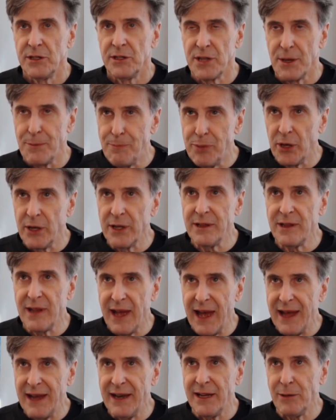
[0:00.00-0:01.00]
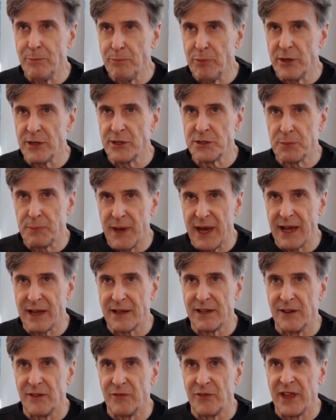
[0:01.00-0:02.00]
To put that in
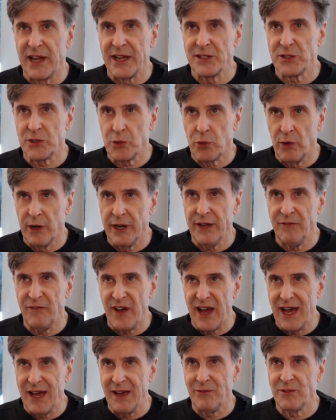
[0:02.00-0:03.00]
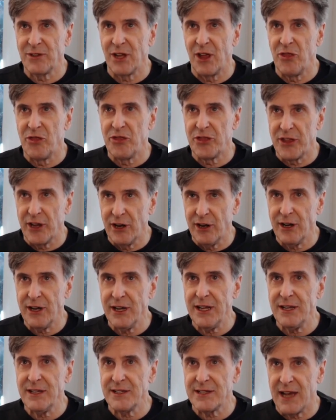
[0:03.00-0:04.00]
perspective, that's 25 to
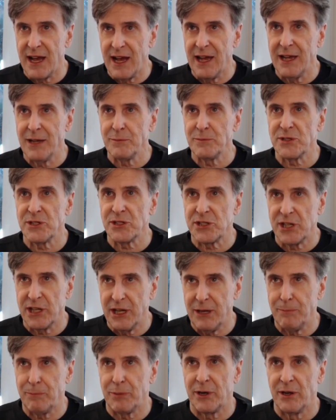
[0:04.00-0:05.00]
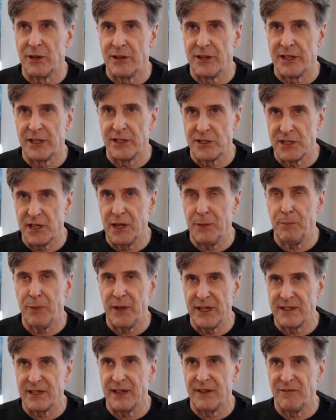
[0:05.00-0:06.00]
30 times cheaper than
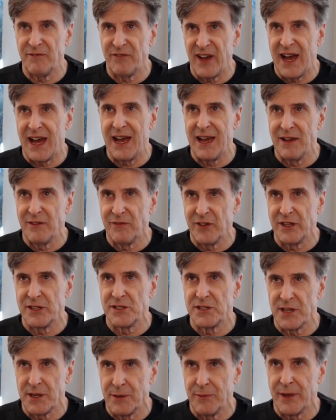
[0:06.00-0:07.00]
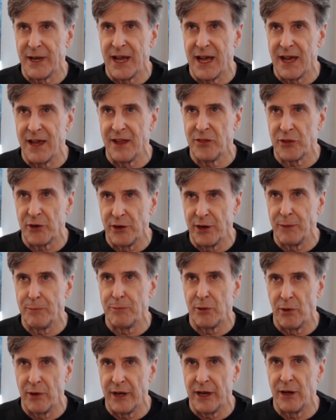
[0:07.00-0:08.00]
GPT 5 and Gemini
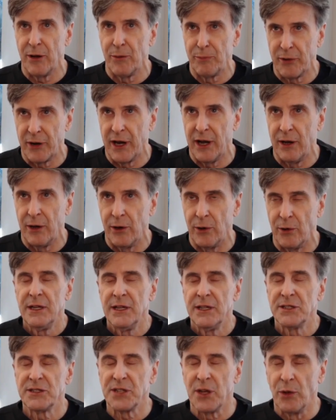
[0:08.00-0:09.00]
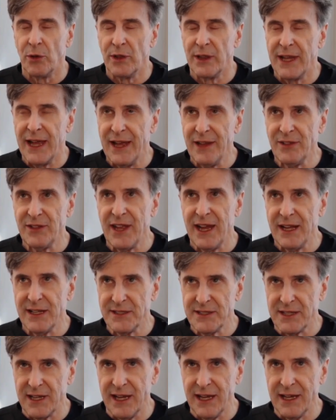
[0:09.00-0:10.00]
3.0 Pro. So let that
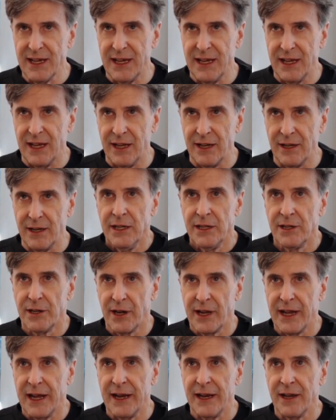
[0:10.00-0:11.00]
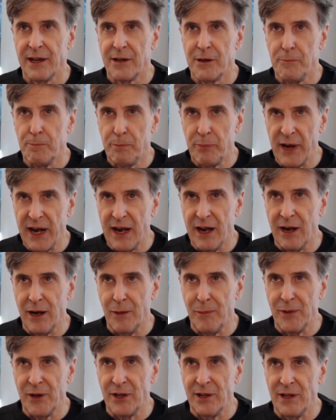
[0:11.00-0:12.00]
sink in. You're getting
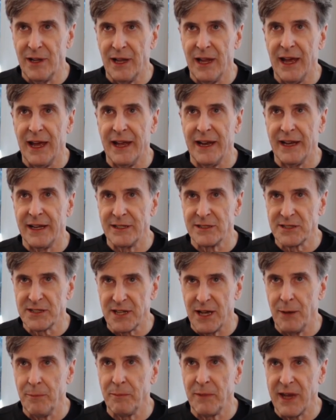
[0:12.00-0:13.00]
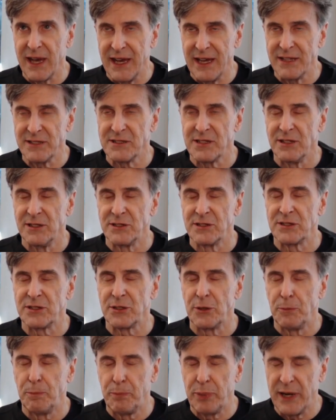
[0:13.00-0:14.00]
comparable and, in some cases,
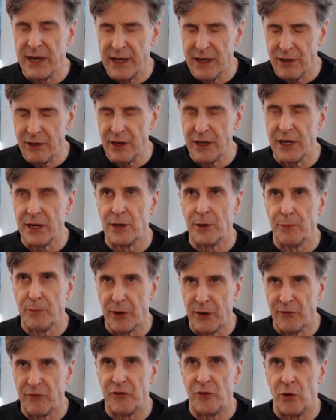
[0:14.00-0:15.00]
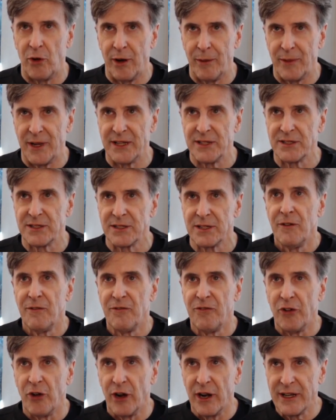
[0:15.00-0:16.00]
superior performance
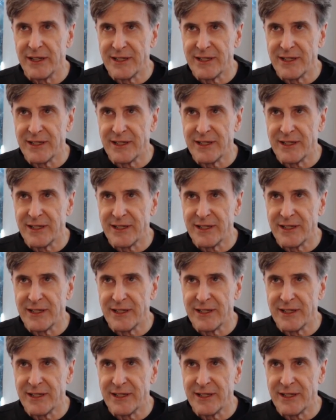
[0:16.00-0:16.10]
for a